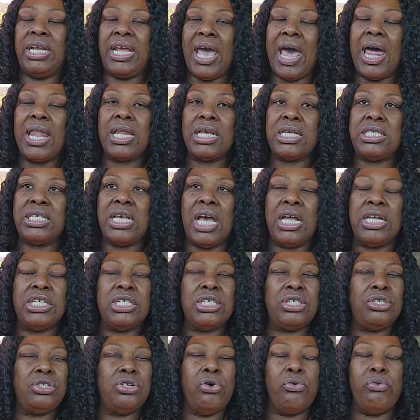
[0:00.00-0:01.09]
Galaxy. I
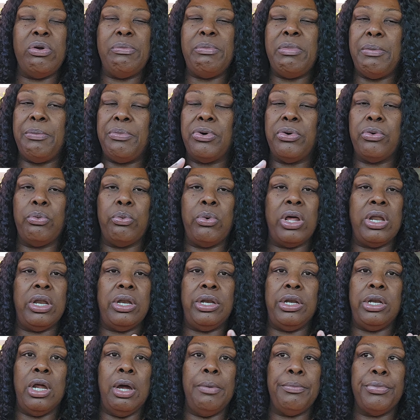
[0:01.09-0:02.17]
just don't remember what
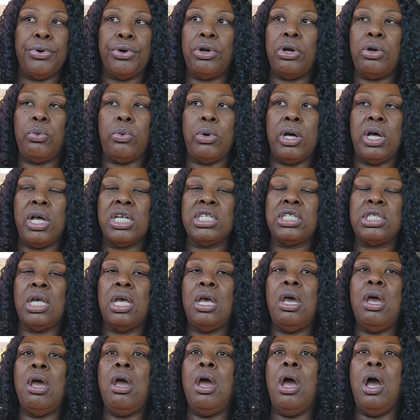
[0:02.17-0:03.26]
number it was.
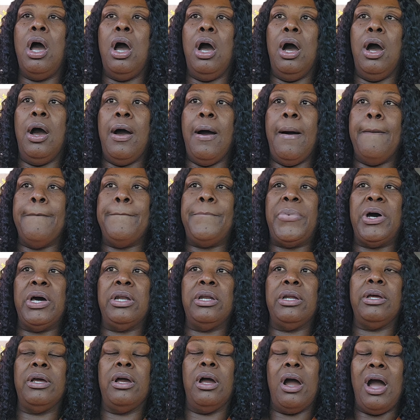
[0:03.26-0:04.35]
But
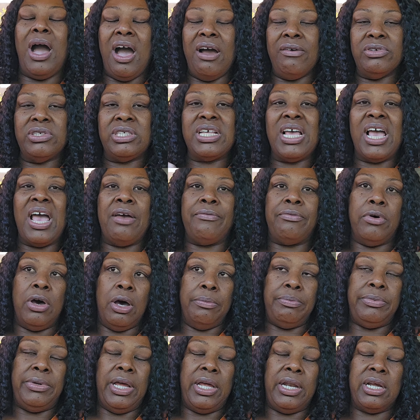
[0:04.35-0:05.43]
obviously I have
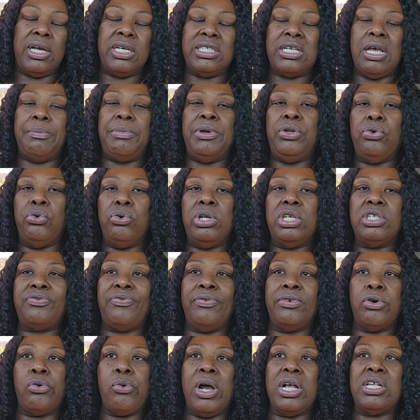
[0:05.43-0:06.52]
updated because I've been doing this
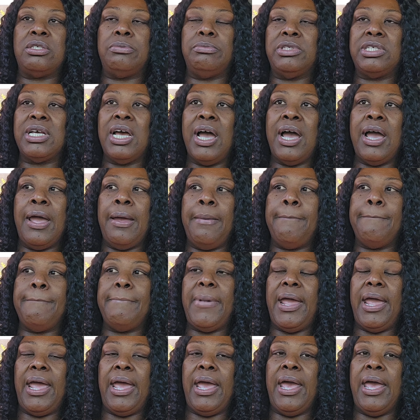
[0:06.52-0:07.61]
for quite some time.
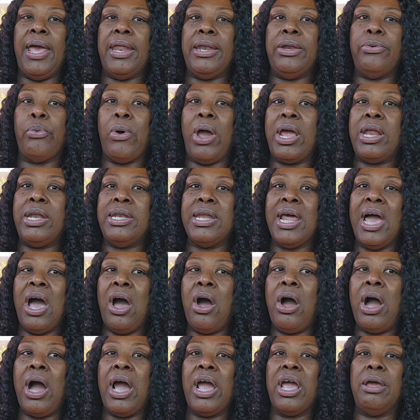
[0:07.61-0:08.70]
And right
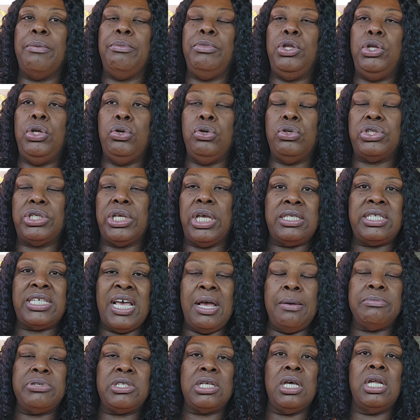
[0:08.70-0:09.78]
now I am using
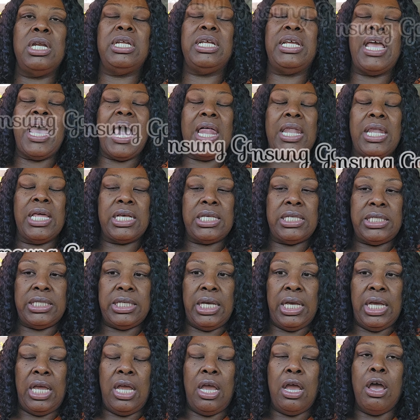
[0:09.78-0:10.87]
Samsung
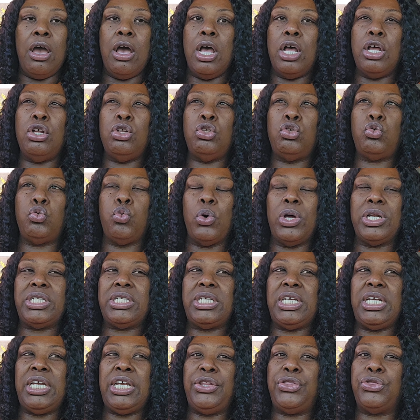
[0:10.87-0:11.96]
Galaxy
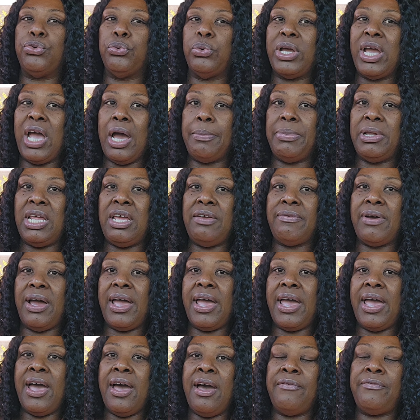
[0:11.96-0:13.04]
23, I believe I
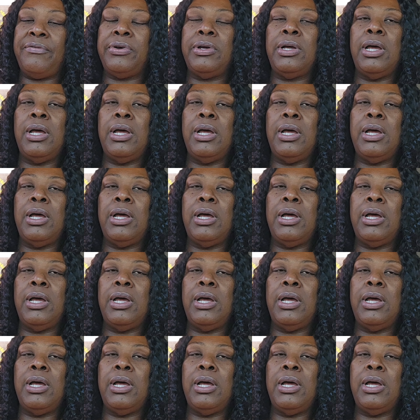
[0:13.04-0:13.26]
have.